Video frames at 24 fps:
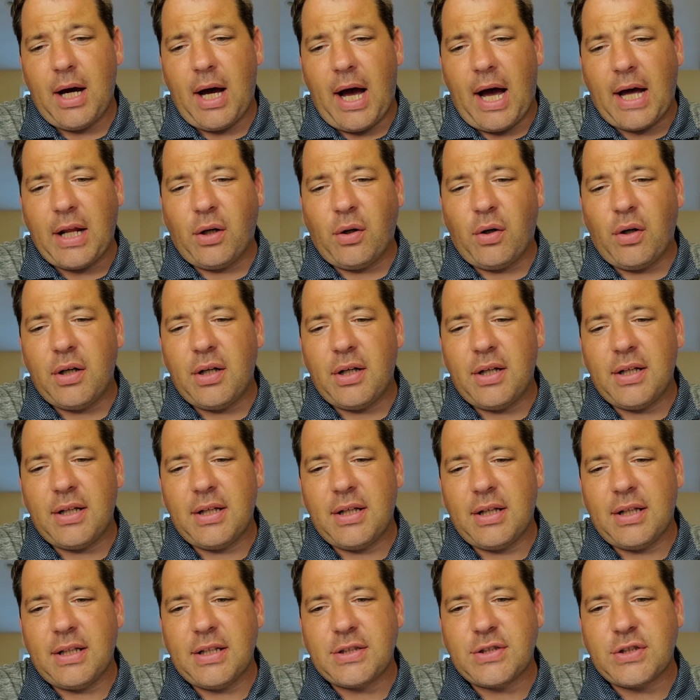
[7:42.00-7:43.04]
I don't.
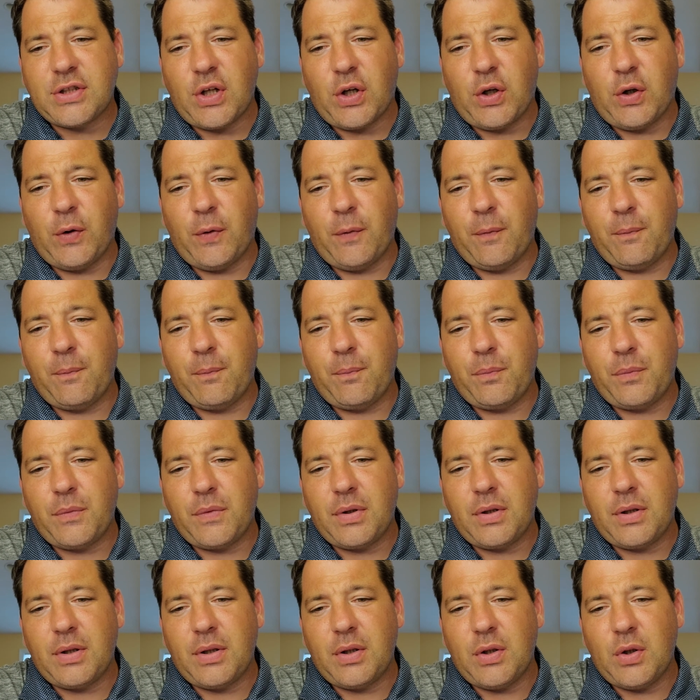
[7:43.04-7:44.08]
So,
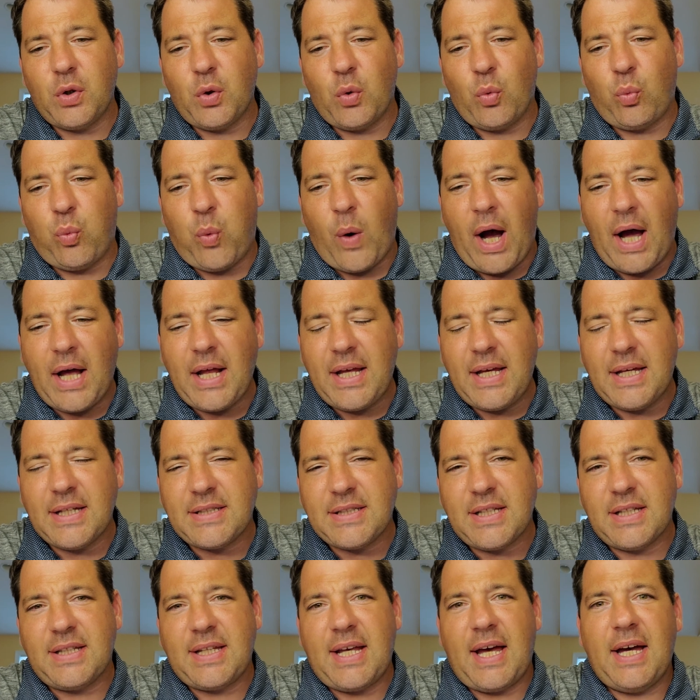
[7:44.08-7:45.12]
why is
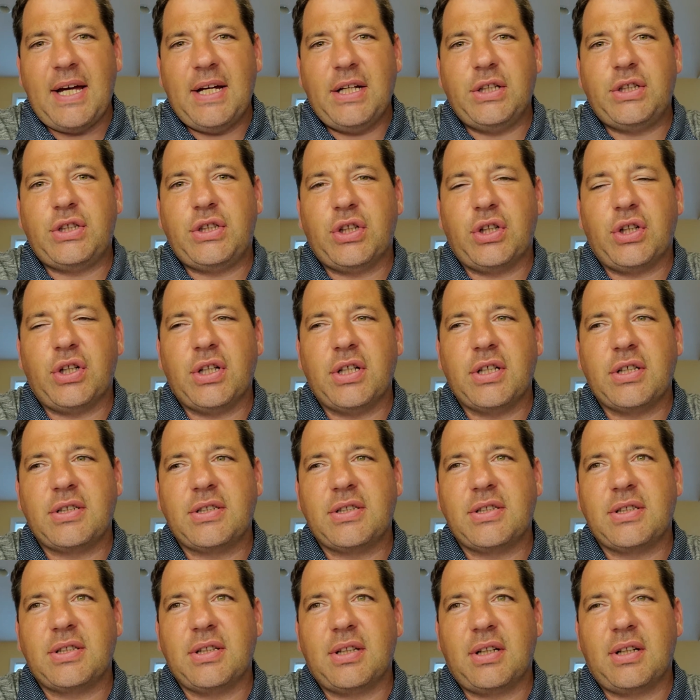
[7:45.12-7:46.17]
it that
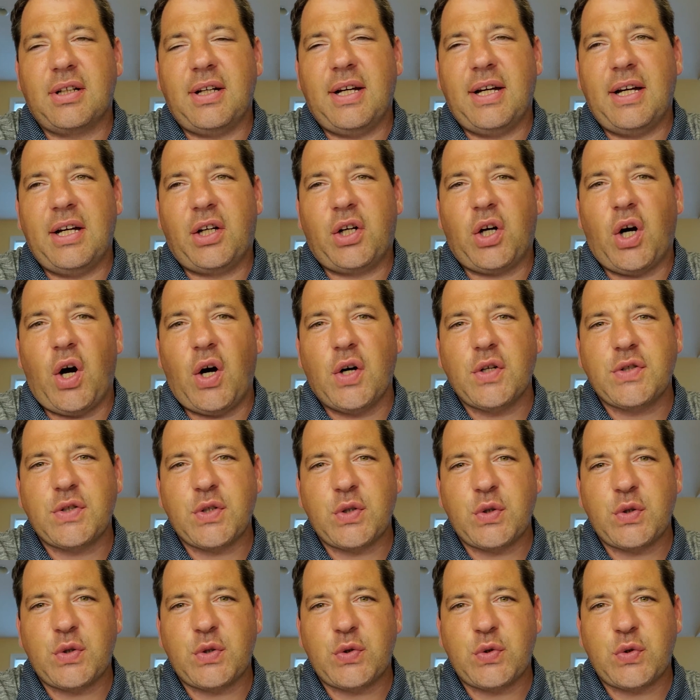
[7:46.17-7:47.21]
insurance
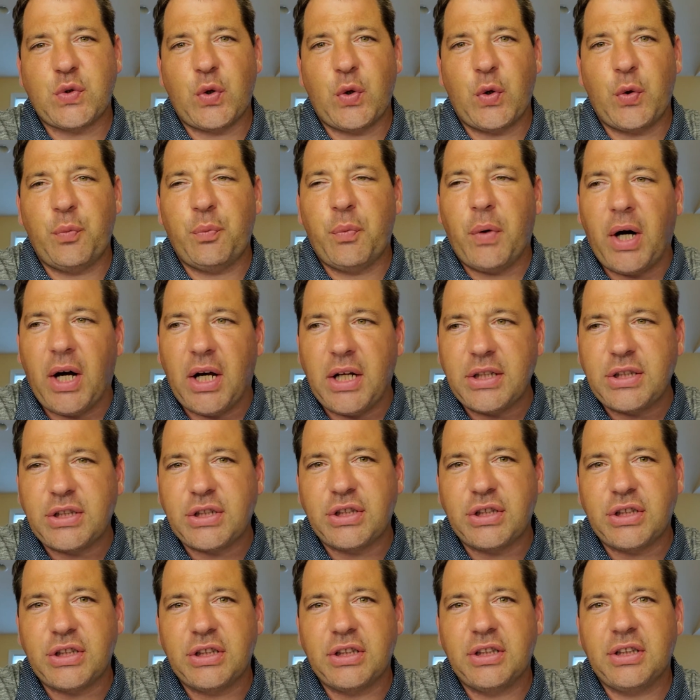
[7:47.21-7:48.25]
costs so
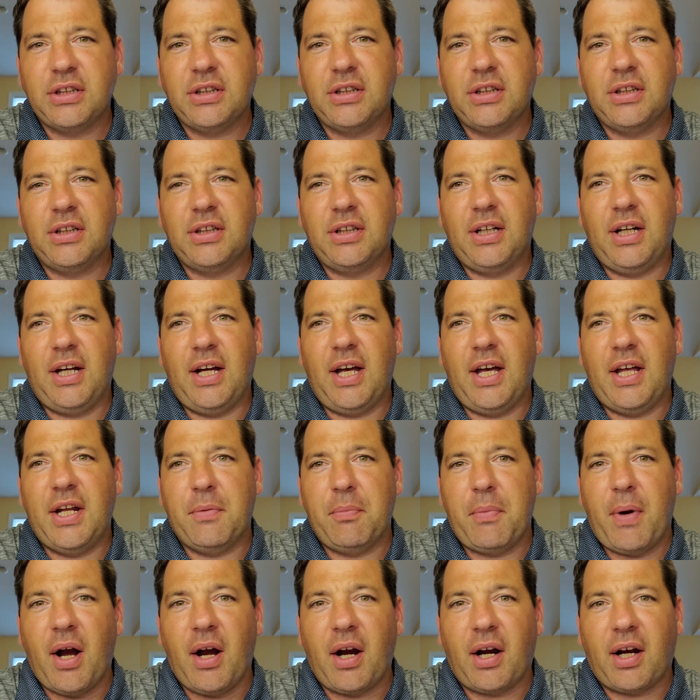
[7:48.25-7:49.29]
much in
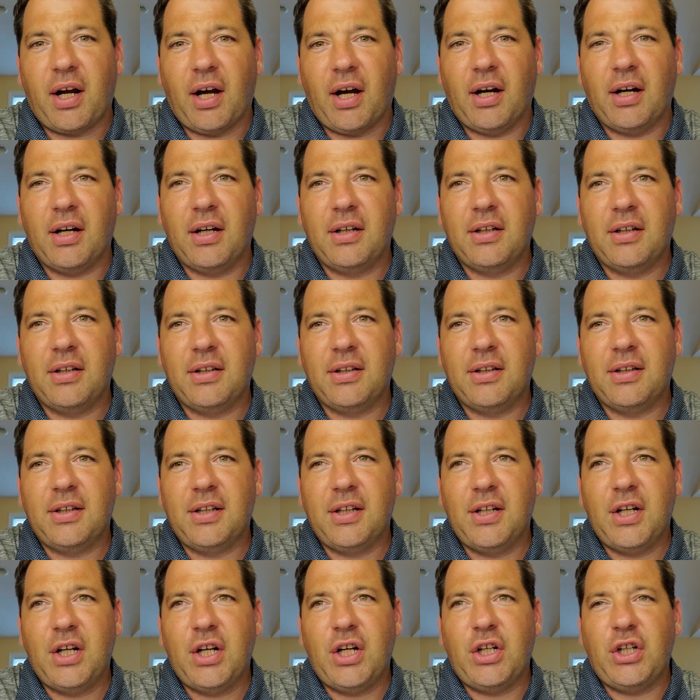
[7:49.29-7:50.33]
America?
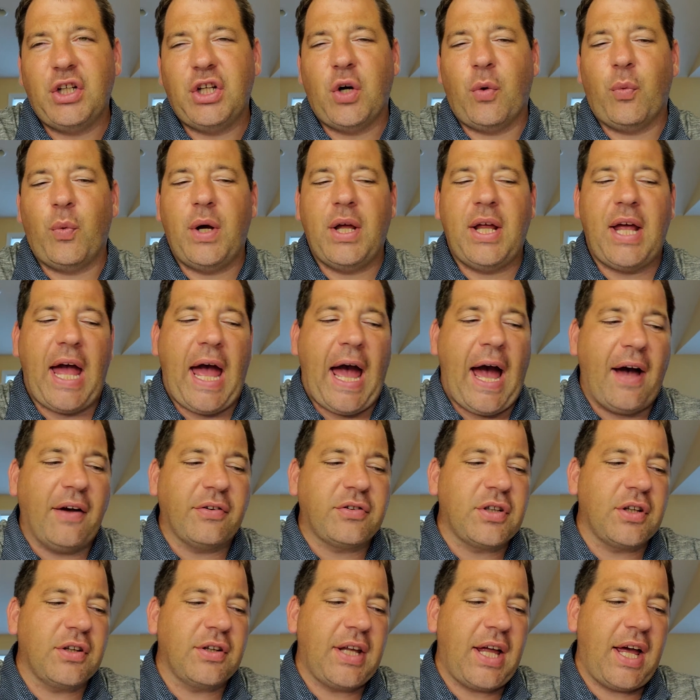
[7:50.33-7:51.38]
When
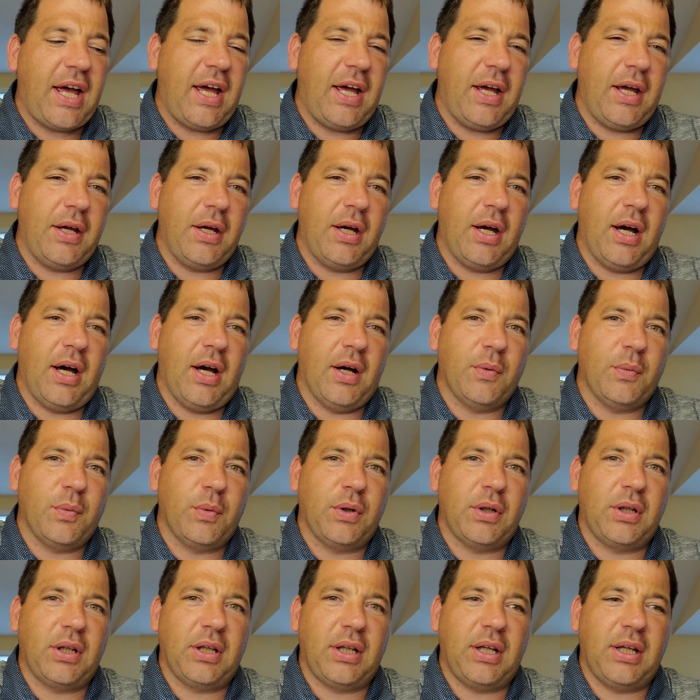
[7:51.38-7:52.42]
after they
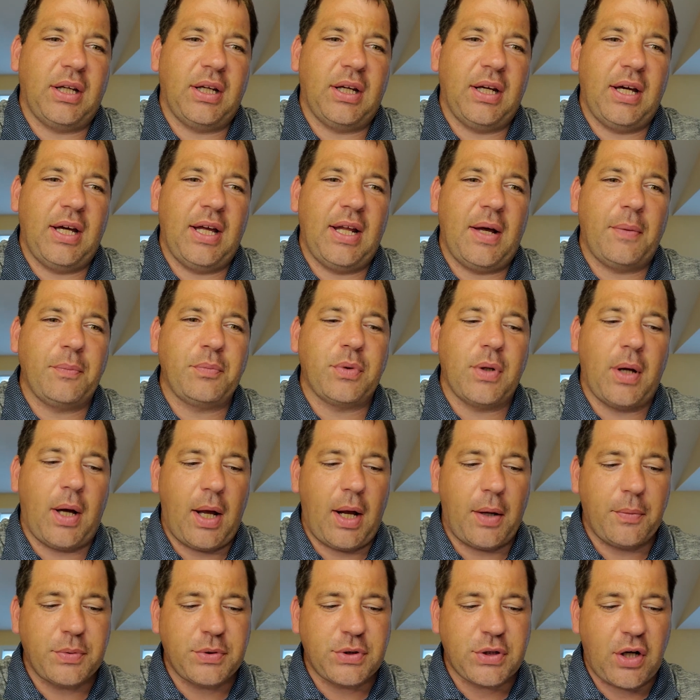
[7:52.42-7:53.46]
really, and
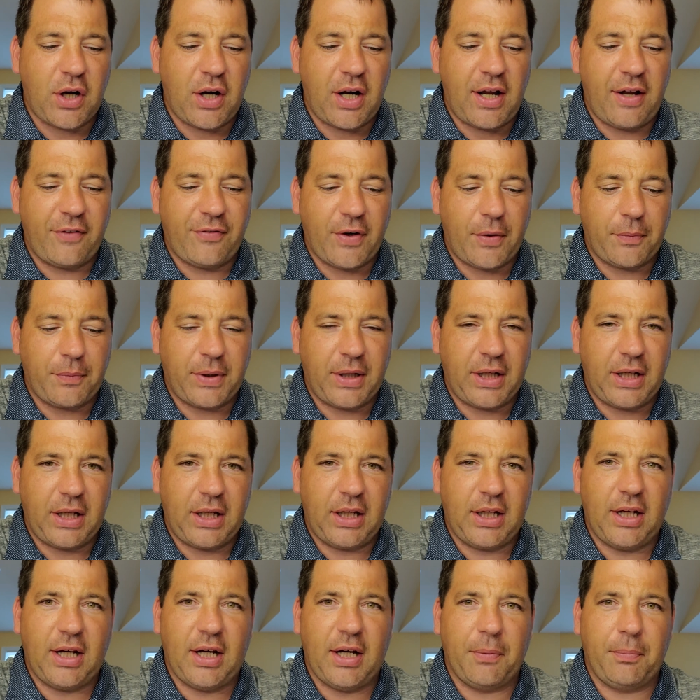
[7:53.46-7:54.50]
I'm sorry if I'm
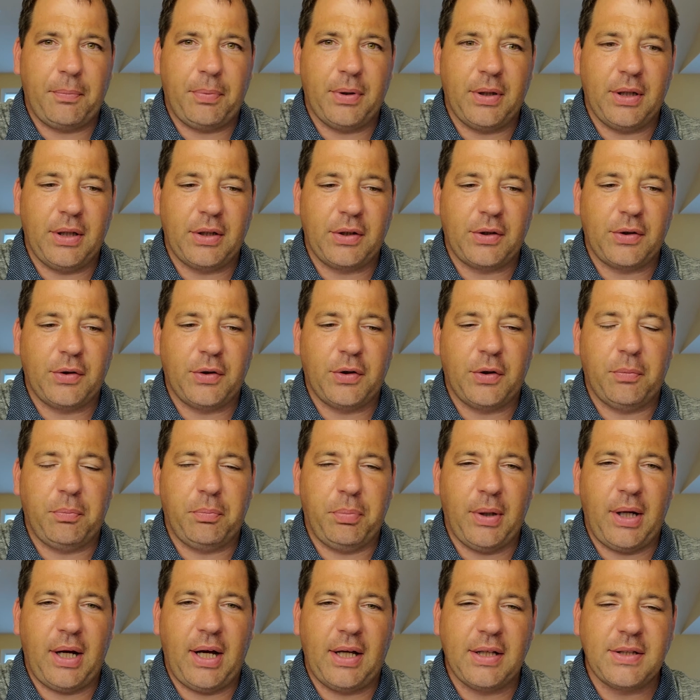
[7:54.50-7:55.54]
getting political,
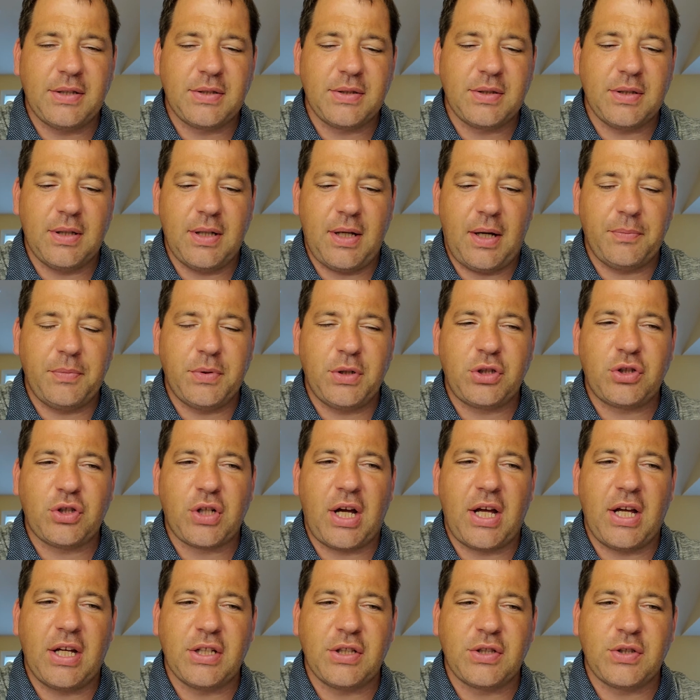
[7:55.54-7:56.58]
but I'm just
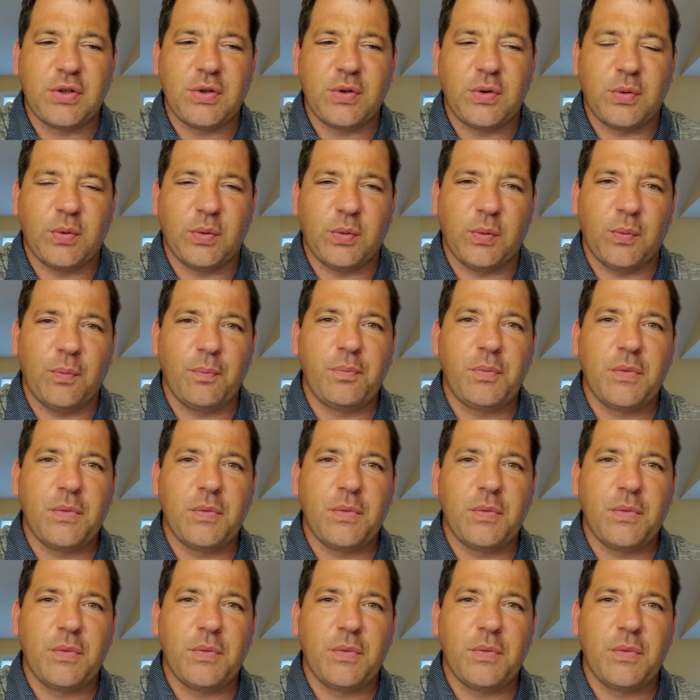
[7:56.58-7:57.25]
trying to